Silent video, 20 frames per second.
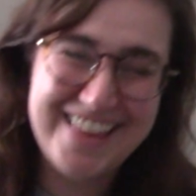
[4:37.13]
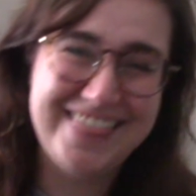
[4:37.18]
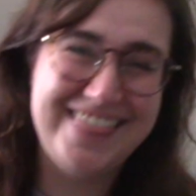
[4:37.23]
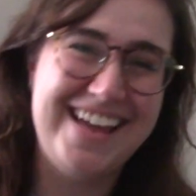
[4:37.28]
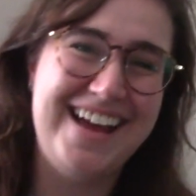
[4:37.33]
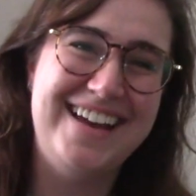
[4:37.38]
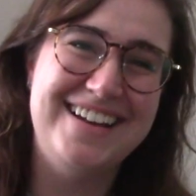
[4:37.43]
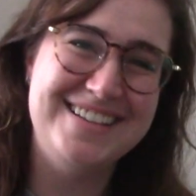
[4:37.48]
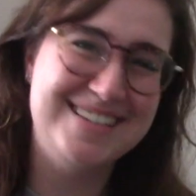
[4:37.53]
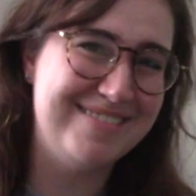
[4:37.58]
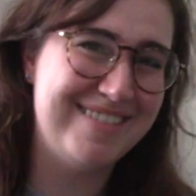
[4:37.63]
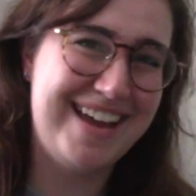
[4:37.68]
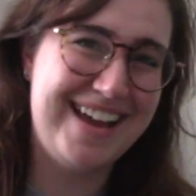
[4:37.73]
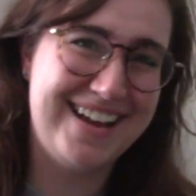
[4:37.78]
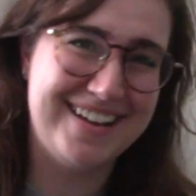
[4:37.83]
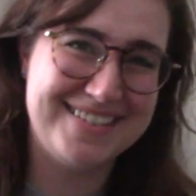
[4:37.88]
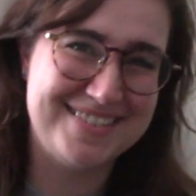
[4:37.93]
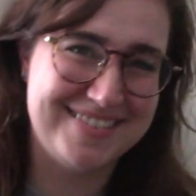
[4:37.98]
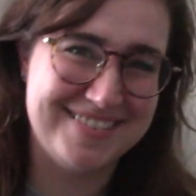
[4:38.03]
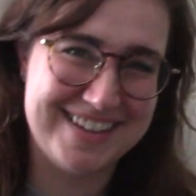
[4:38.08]
that is my
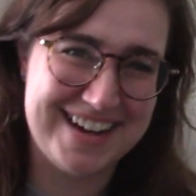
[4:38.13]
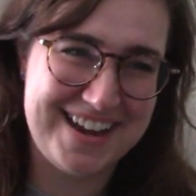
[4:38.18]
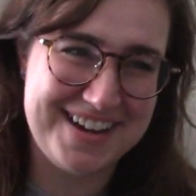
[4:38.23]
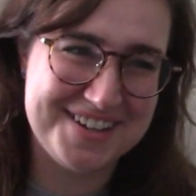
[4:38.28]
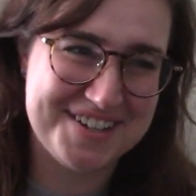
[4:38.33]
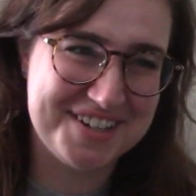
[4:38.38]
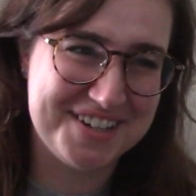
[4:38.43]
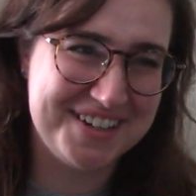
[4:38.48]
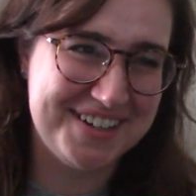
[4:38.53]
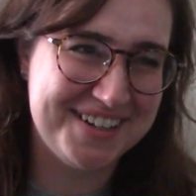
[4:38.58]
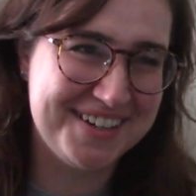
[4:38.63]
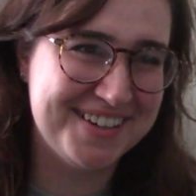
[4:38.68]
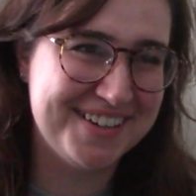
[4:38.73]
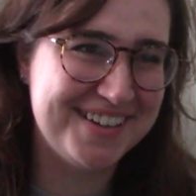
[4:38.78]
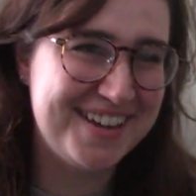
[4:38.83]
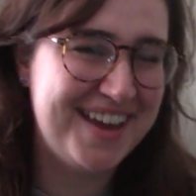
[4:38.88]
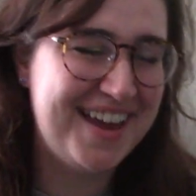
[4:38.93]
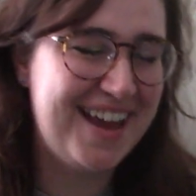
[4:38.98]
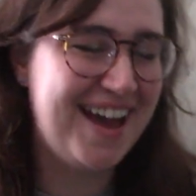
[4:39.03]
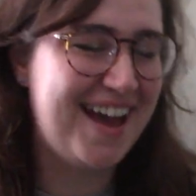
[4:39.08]
explanation.
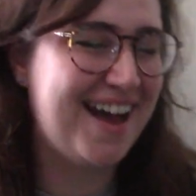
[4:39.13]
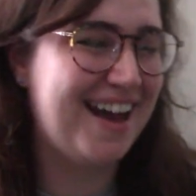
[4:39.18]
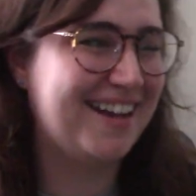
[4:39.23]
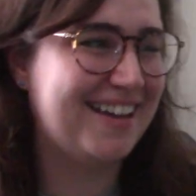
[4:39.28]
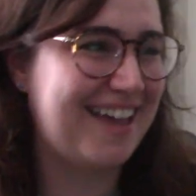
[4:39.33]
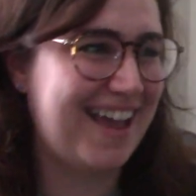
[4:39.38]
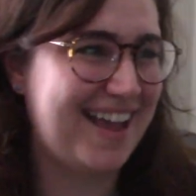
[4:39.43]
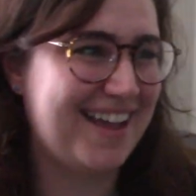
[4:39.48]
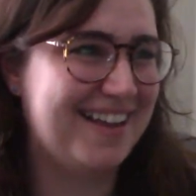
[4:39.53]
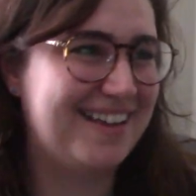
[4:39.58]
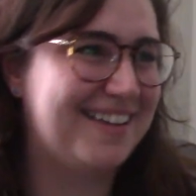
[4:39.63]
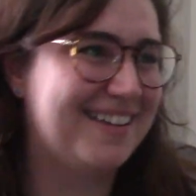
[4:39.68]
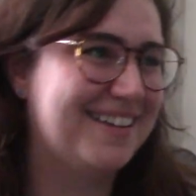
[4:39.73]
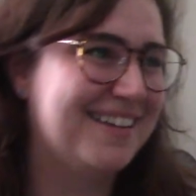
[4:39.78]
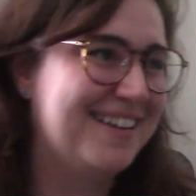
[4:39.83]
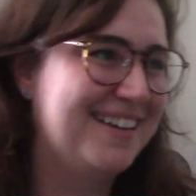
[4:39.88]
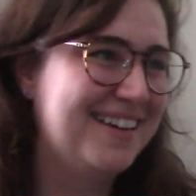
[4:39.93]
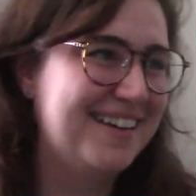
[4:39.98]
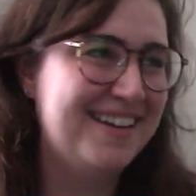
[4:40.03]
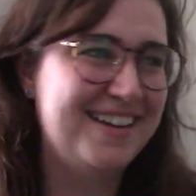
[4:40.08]
Again,
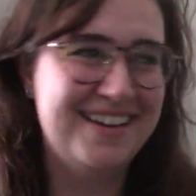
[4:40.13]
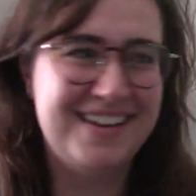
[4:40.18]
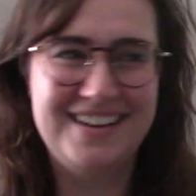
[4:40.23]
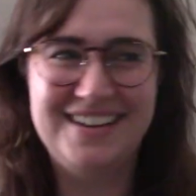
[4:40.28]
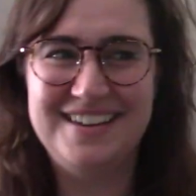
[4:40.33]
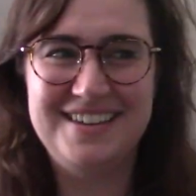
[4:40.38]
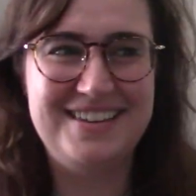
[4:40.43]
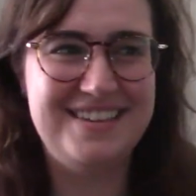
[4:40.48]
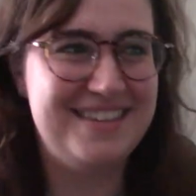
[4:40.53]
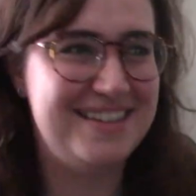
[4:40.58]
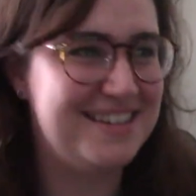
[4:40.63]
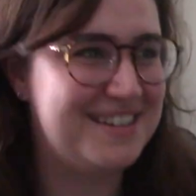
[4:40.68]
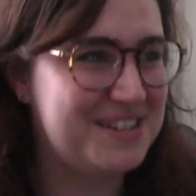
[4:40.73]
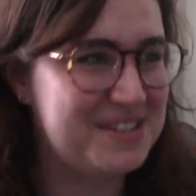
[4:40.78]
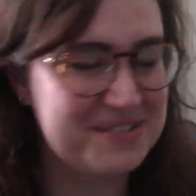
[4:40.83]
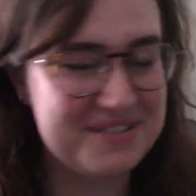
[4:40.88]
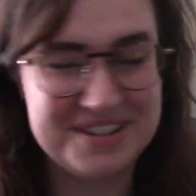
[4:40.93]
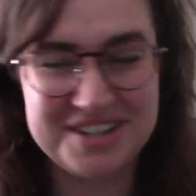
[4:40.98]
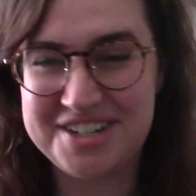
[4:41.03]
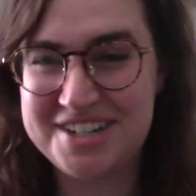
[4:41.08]
you
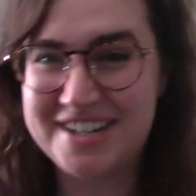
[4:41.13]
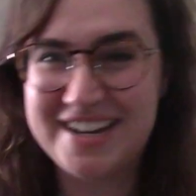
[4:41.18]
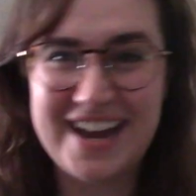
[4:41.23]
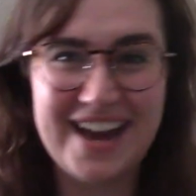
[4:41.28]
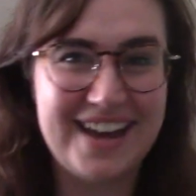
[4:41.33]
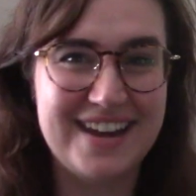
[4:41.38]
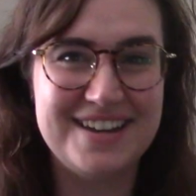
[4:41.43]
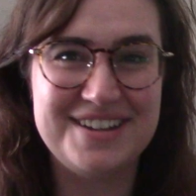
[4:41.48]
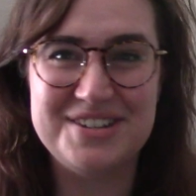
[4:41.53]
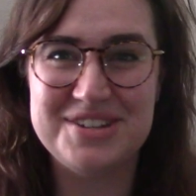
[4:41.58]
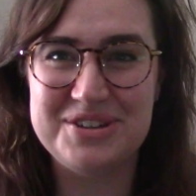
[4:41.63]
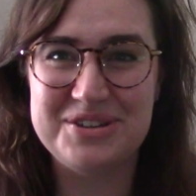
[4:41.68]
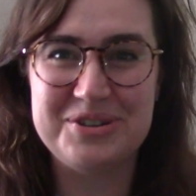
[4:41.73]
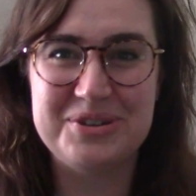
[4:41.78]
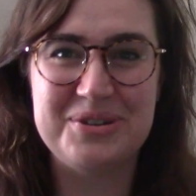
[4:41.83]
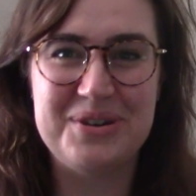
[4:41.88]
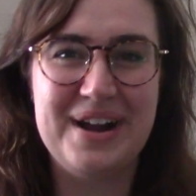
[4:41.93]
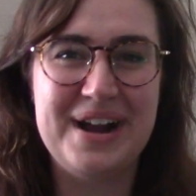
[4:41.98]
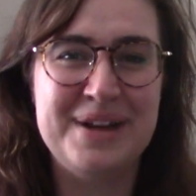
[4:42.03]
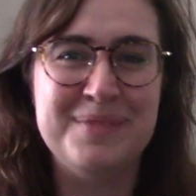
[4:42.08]
do what you gotta
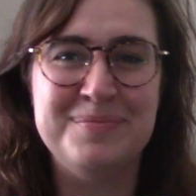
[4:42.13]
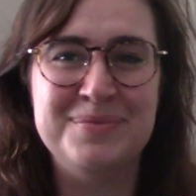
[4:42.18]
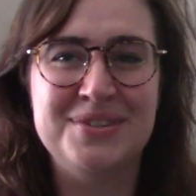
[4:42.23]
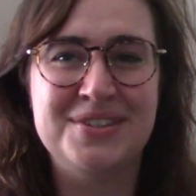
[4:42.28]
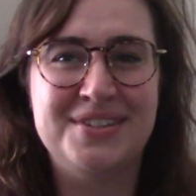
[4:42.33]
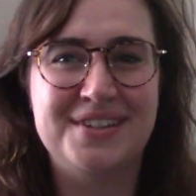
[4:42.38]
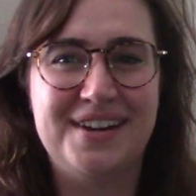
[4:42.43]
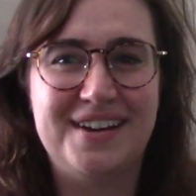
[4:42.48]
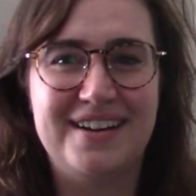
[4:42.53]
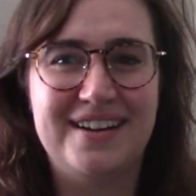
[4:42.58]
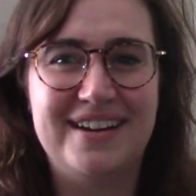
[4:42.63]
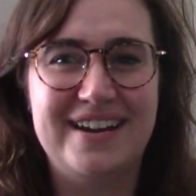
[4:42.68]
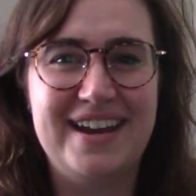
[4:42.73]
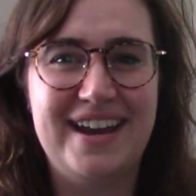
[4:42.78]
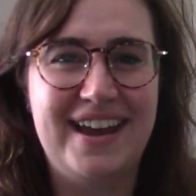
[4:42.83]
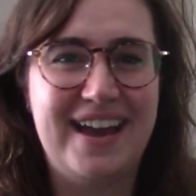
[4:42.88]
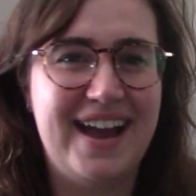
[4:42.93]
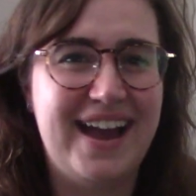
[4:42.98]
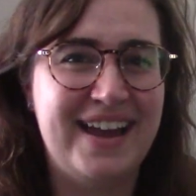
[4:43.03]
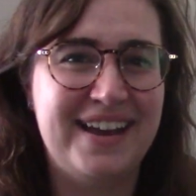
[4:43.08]
do. I'm
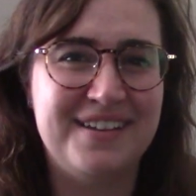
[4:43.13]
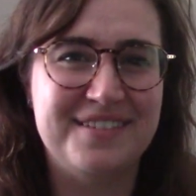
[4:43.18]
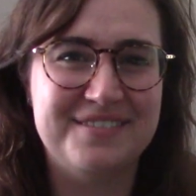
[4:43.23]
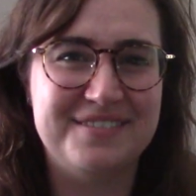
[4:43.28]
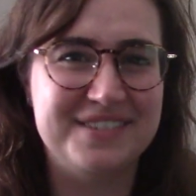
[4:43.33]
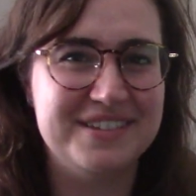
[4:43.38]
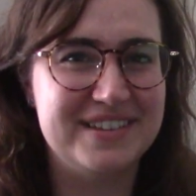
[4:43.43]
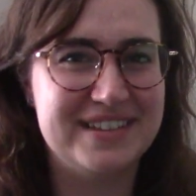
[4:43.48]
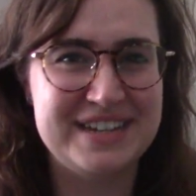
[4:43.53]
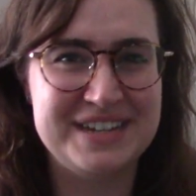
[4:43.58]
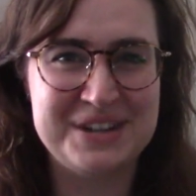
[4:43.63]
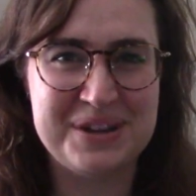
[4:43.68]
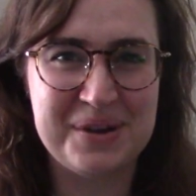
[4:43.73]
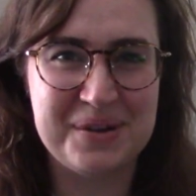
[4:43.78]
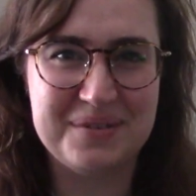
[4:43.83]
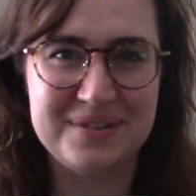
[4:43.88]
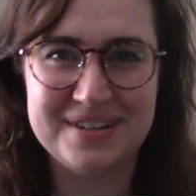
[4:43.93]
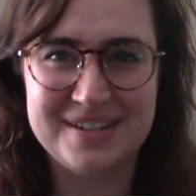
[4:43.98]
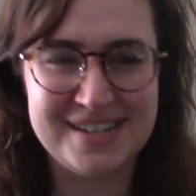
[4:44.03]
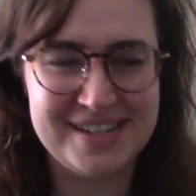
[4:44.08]
sorry, I don't really know
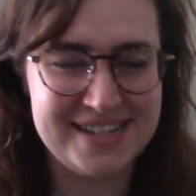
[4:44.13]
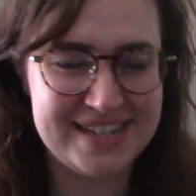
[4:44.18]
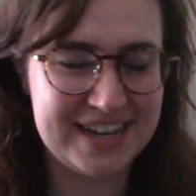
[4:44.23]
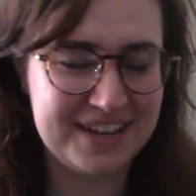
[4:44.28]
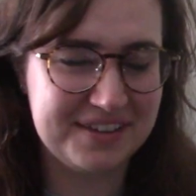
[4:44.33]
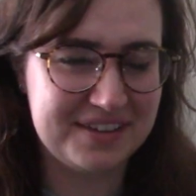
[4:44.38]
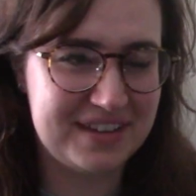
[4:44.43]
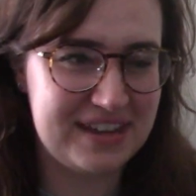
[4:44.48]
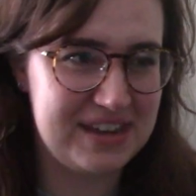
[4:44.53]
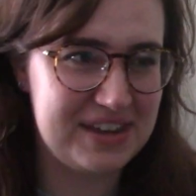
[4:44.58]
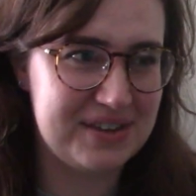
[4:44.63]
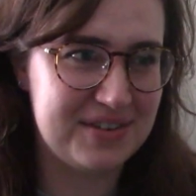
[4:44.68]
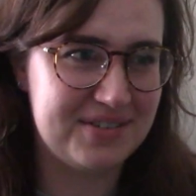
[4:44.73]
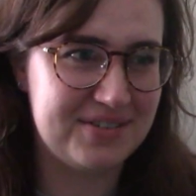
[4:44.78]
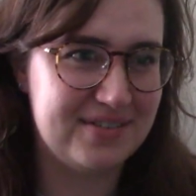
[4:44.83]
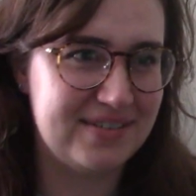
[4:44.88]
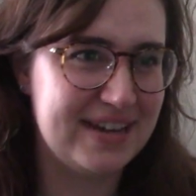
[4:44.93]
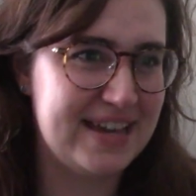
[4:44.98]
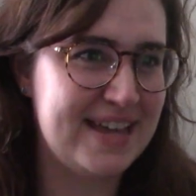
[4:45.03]
what to tell you.